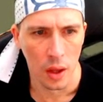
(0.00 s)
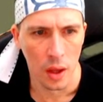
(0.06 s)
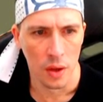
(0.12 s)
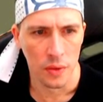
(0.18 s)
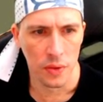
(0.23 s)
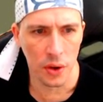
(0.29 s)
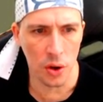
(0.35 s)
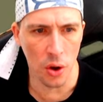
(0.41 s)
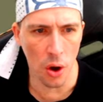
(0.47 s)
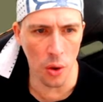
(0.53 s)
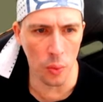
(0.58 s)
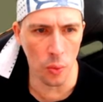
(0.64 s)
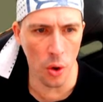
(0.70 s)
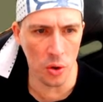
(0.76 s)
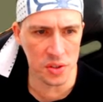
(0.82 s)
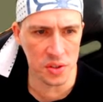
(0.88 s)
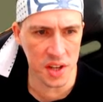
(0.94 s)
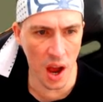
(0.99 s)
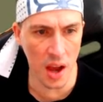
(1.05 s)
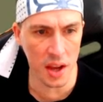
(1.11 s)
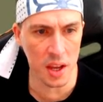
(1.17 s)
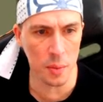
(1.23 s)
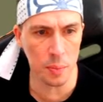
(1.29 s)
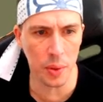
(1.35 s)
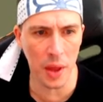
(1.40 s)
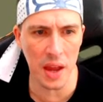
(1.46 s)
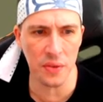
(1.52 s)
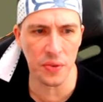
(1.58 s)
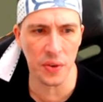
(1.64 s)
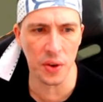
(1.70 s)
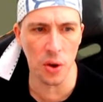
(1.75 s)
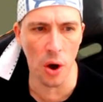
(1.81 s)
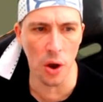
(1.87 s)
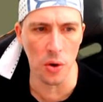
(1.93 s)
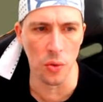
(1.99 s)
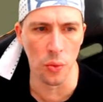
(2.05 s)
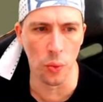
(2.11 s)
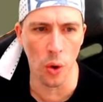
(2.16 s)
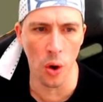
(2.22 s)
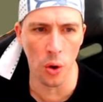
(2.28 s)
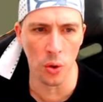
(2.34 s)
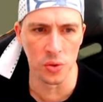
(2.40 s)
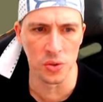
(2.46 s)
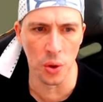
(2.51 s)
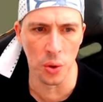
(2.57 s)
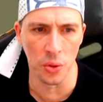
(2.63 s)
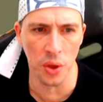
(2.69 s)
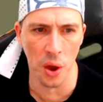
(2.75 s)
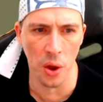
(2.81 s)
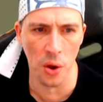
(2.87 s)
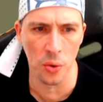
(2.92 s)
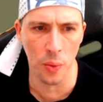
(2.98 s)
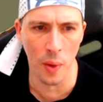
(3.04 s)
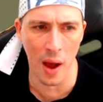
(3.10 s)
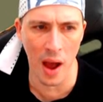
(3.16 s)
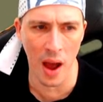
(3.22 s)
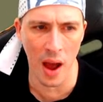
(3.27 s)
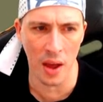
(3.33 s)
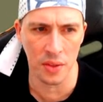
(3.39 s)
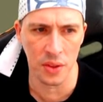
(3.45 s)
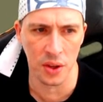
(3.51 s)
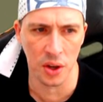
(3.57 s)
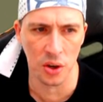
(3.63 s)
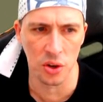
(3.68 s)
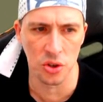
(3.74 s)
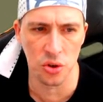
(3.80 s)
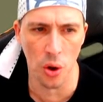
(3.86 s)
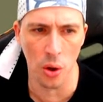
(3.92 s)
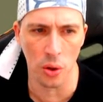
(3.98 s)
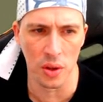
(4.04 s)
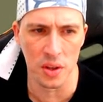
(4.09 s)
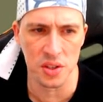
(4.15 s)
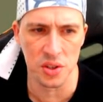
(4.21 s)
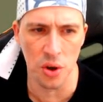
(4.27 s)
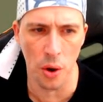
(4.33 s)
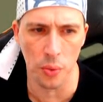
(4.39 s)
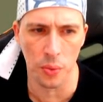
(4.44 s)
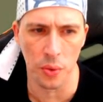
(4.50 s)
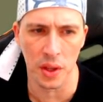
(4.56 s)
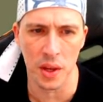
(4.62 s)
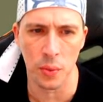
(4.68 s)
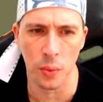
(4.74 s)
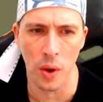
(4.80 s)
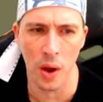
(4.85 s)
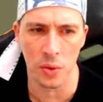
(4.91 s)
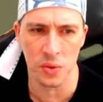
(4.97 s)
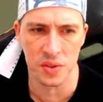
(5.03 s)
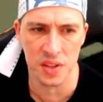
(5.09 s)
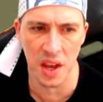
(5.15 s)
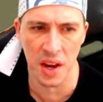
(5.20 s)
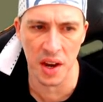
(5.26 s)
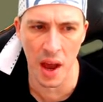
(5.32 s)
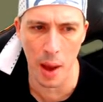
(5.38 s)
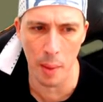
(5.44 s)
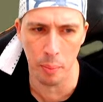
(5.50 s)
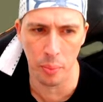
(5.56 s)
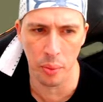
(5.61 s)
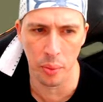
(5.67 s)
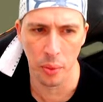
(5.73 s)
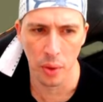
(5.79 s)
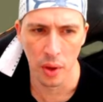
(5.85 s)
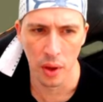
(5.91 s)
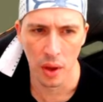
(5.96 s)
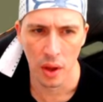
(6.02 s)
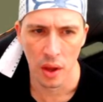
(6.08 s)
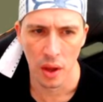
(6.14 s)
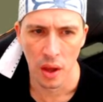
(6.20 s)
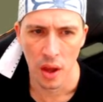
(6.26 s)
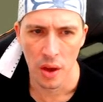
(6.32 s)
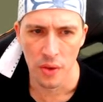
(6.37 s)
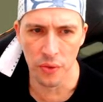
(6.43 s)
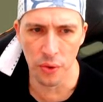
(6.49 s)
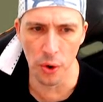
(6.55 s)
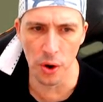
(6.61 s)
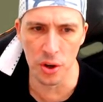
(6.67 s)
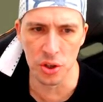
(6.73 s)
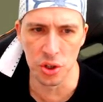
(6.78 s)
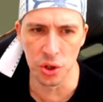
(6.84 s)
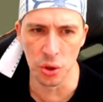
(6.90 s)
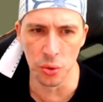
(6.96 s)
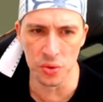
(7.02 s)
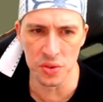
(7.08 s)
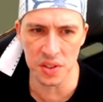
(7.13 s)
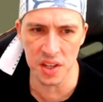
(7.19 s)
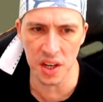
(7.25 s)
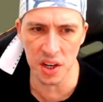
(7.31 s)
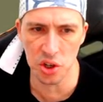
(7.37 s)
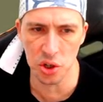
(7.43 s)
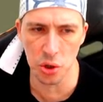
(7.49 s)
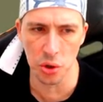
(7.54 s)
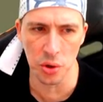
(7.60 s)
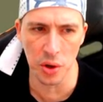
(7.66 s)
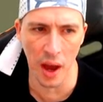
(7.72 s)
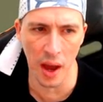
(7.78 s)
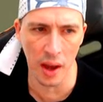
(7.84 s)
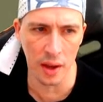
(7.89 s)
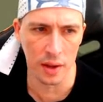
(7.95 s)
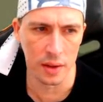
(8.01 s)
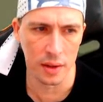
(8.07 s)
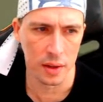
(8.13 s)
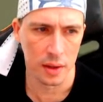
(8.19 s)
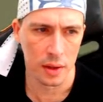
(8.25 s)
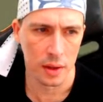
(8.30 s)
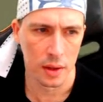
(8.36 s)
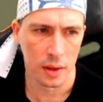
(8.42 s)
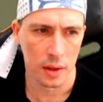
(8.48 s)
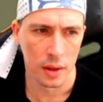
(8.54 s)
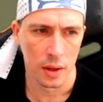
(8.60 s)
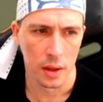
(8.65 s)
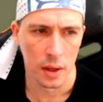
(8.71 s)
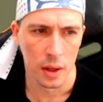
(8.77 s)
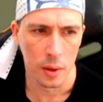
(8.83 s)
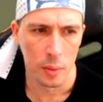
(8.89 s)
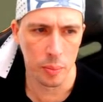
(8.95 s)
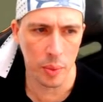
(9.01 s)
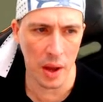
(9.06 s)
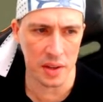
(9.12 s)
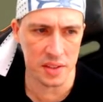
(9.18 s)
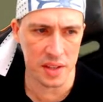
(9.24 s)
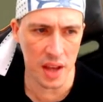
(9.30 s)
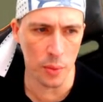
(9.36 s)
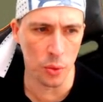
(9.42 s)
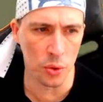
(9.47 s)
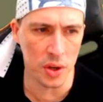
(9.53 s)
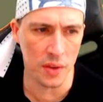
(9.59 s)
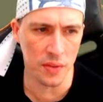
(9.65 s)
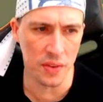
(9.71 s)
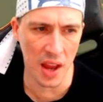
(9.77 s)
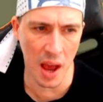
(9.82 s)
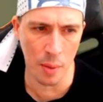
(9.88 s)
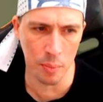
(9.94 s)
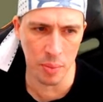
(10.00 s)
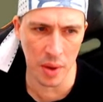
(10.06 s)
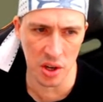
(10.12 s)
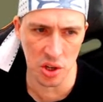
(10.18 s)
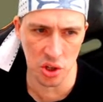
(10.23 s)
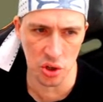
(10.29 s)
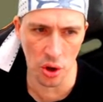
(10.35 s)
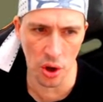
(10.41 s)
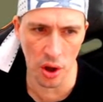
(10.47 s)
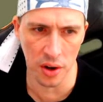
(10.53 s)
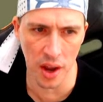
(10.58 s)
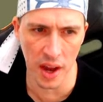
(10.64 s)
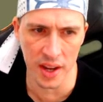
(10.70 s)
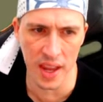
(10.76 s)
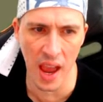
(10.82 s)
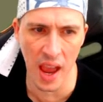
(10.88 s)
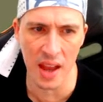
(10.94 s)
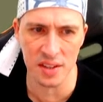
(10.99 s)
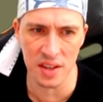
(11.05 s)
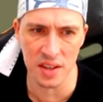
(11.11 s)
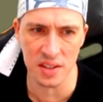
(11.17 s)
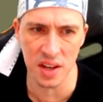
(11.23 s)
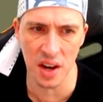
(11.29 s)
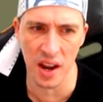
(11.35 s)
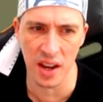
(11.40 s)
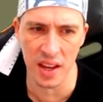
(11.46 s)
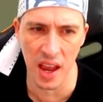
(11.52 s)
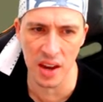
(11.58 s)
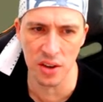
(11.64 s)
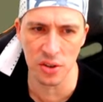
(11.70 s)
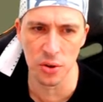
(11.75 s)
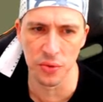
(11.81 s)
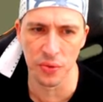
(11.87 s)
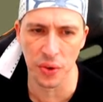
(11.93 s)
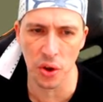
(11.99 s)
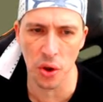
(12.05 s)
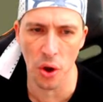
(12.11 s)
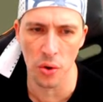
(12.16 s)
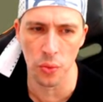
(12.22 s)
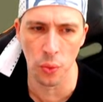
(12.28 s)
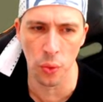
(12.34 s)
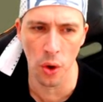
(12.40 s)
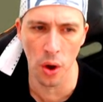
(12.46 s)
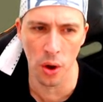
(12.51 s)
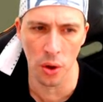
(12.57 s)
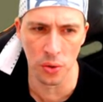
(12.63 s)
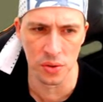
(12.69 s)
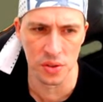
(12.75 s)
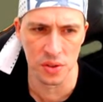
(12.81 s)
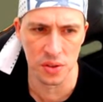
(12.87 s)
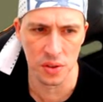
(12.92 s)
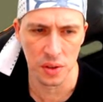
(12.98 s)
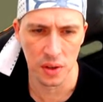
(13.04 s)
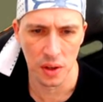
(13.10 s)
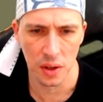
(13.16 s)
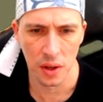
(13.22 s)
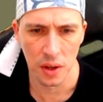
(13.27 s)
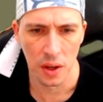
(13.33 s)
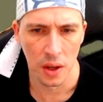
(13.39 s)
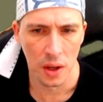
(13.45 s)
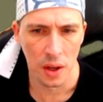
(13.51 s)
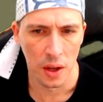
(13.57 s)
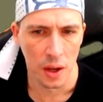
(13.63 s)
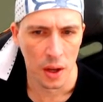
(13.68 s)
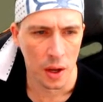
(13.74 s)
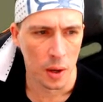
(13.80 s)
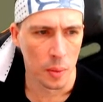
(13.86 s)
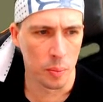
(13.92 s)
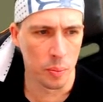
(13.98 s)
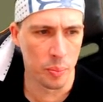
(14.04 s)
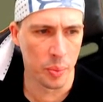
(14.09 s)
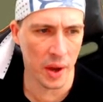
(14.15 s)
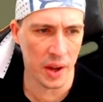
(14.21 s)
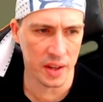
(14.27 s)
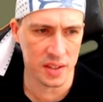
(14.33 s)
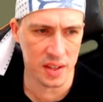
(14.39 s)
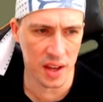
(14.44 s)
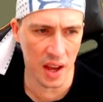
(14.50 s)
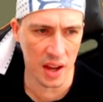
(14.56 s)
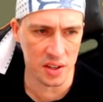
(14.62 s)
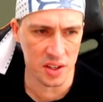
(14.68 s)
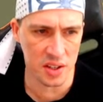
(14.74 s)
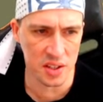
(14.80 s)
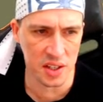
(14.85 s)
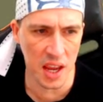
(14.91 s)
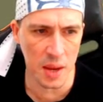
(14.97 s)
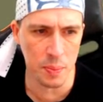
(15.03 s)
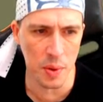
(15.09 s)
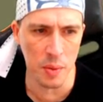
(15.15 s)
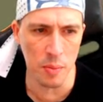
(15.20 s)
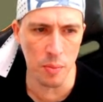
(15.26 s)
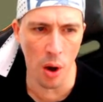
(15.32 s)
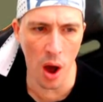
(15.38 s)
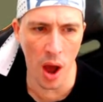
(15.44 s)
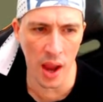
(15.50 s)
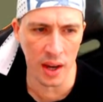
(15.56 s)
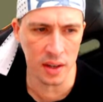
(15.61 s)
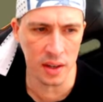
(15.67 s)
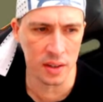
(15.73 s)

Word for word: Forgotten Worlds. Yeah, I can play Forgotten Worlds, although the controller's not really well set up for a dual-stick shooter. But we'll give it our best shot. I can, as I said, I can do Forgotten Worlds, but just keep in mind